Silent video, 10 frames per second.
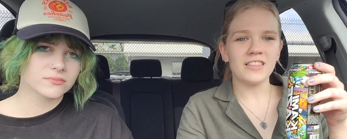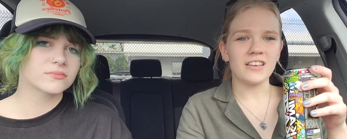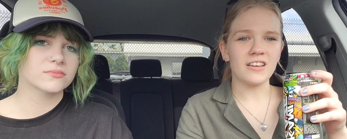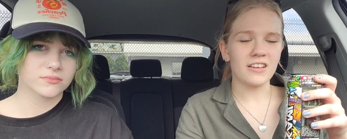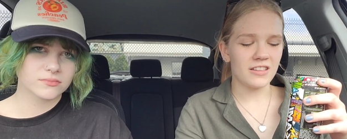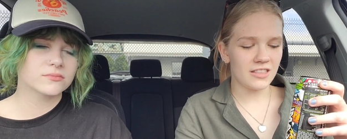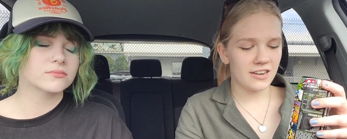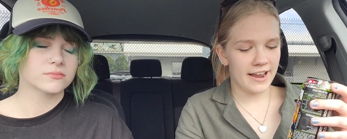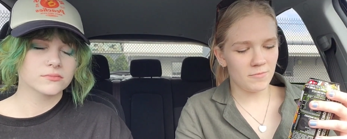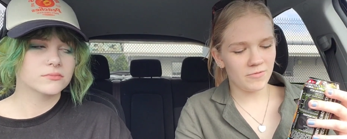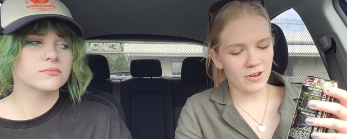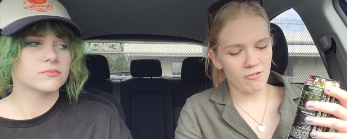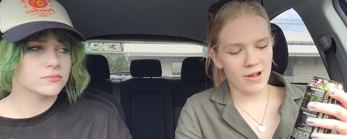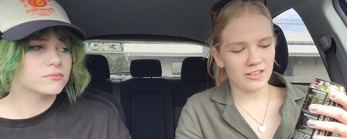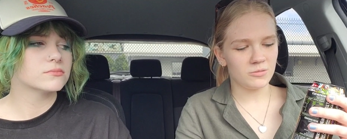Speaker 1: the the name of
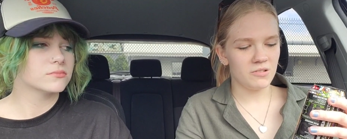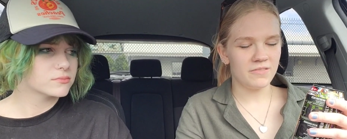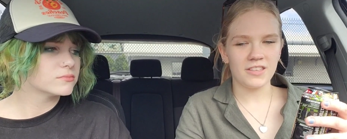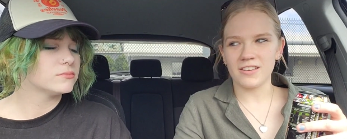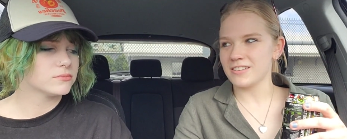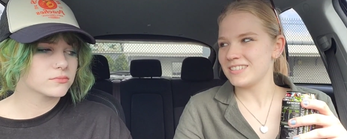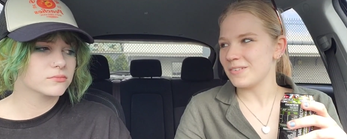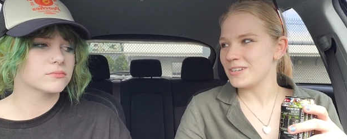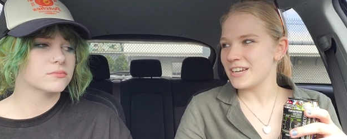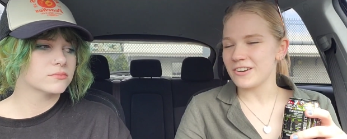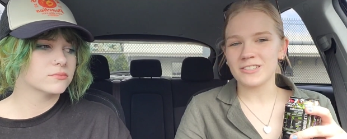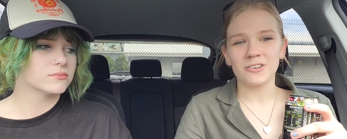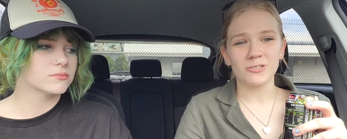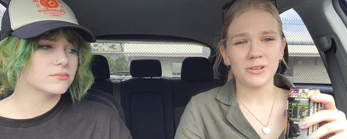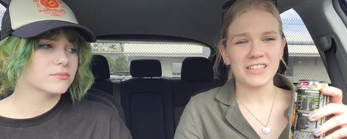it reminds me of the cemetery
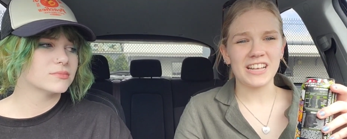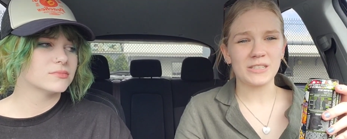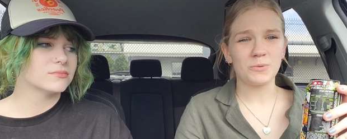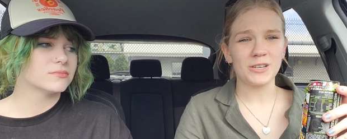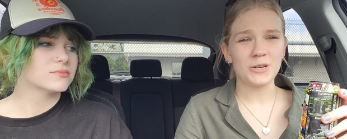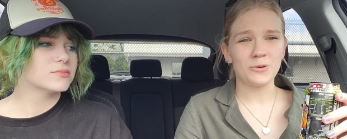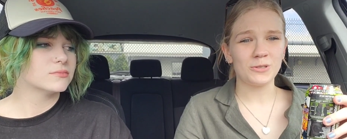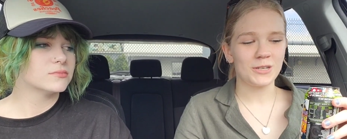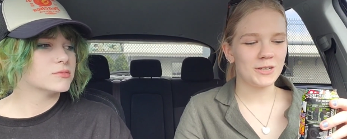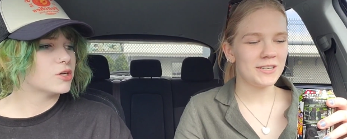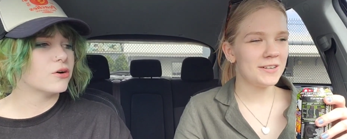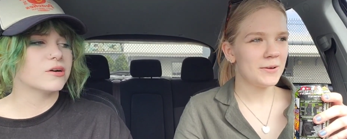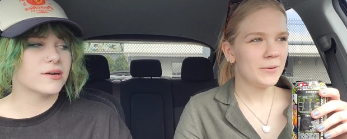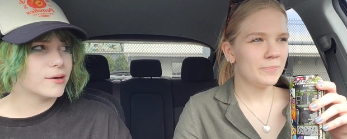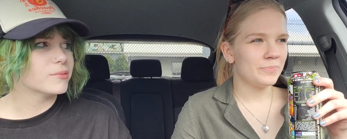song, so I think that's pretty cool too.
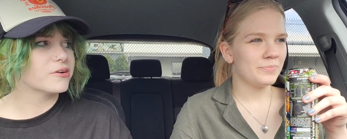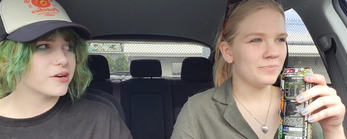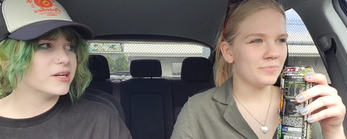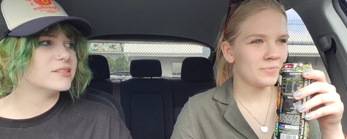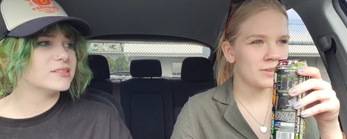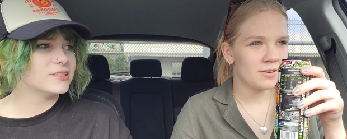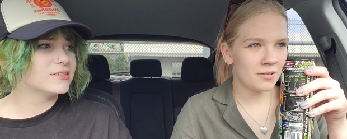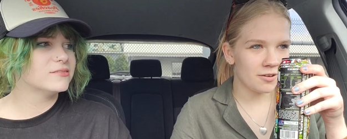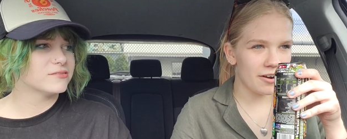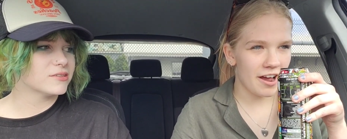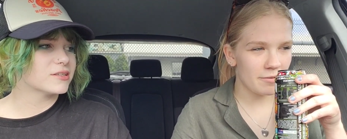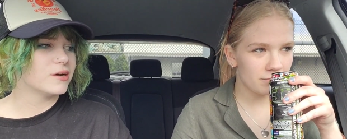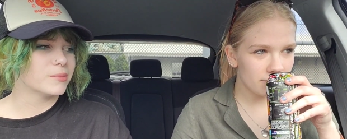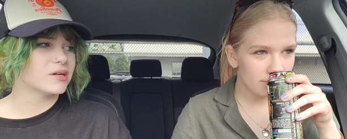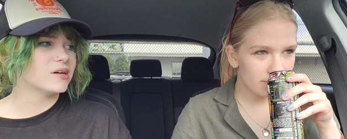Don't come mm. crazy.
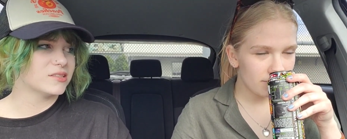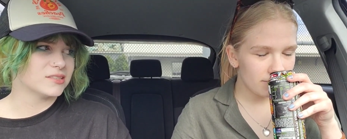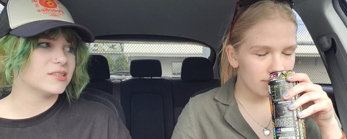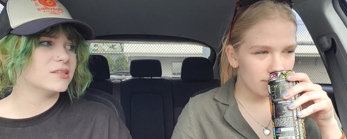Right. Don't come